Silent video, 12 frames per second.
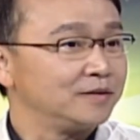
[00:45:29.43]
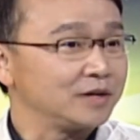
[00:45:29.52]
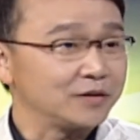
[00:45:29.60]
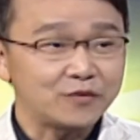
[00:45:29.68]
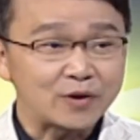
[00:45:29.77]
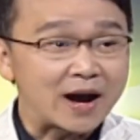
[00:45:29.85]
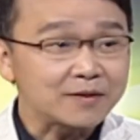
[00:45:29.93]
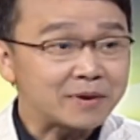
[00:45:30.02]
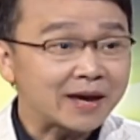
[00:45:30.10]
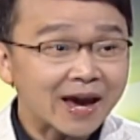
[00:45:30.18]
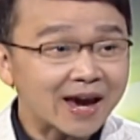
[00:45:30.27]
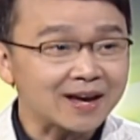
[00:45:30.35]
If I
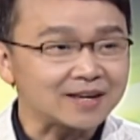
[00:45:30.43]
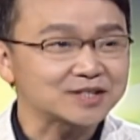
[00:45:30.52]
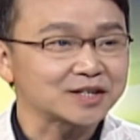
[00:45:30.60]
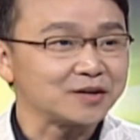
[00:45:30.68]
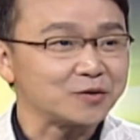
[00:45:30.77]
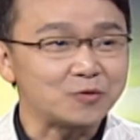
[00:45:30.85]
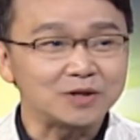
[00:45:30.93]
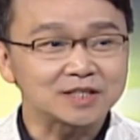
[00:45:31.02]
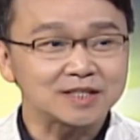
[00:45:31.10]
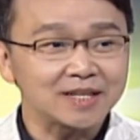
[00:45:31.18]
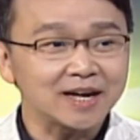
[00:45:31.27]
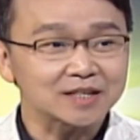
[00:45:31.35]
may ask,
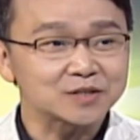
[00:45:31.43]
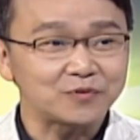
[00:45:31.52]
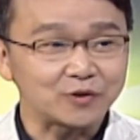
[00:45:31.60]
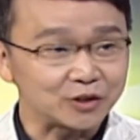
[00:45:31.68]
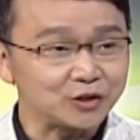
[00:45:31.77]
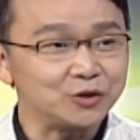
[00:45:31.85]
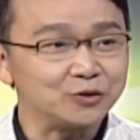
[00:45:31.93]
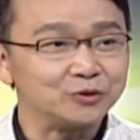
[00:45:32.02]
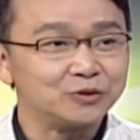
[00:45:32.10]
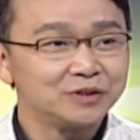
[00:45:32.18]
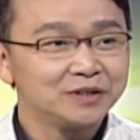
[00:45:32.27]
what's next for you?